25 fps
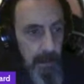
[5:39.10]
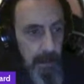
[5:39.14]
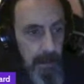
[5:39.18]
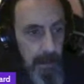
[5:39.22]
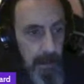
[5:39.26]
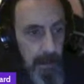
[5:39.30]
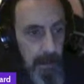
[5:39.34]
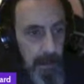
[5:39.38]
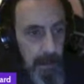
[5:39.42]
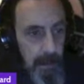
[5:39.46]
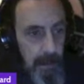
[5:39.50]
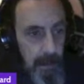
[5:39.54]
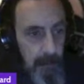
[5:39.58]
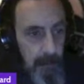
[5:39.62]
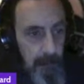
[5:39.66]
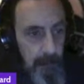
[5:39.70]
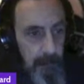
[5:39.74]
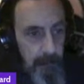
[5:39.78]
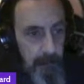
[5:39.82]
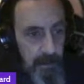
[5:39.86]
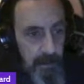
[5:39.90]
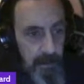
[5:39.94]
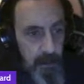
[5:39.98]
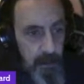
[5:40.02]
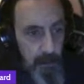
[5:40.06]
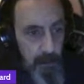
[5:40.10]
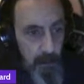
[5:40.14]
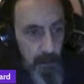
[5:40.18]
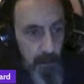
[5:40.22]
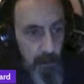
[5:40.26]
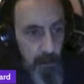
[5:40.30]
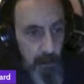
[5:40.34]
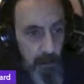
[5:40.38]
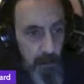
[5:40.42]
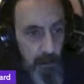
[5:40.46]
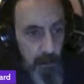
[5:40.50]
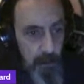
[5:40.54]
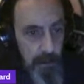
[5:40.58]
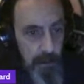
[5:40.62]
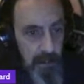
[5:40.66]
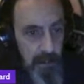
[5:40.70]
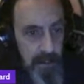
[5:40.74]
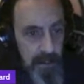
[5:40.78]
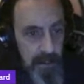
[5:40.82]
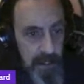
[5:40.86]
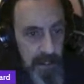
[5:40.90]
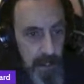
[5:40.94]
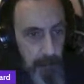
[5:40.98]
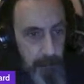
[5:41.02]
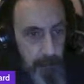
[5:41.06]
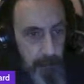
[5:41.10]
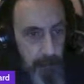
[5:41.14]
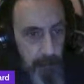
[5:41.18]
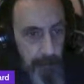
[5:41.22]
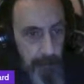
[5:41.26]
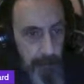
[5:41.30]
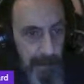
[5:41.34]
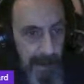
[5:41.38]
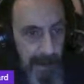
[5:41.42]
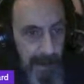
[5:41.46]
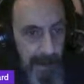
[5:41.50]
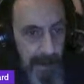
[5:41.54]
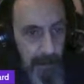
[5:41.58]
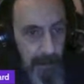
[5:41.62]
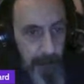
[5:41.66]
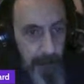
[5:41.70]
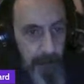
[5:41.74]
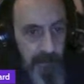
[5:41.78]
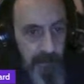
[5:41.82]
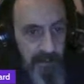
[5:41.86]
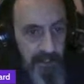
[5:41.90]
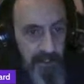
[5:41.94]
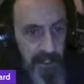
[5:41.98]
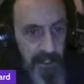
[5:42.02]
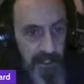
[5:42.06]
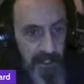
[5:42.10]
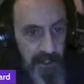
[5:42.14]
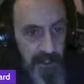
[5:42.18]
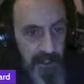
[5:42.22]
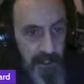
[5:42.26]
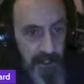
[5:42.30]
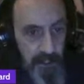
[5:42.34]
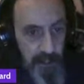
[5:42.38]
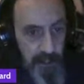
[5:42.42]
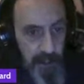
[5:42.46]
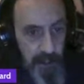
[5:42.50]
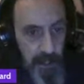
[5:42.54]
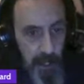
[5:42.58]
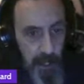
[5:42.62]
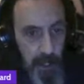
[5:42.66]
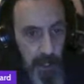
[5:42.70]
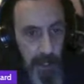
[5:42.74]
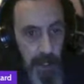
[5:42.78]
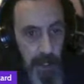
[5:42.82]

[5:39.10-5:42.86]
In an official diplomatic position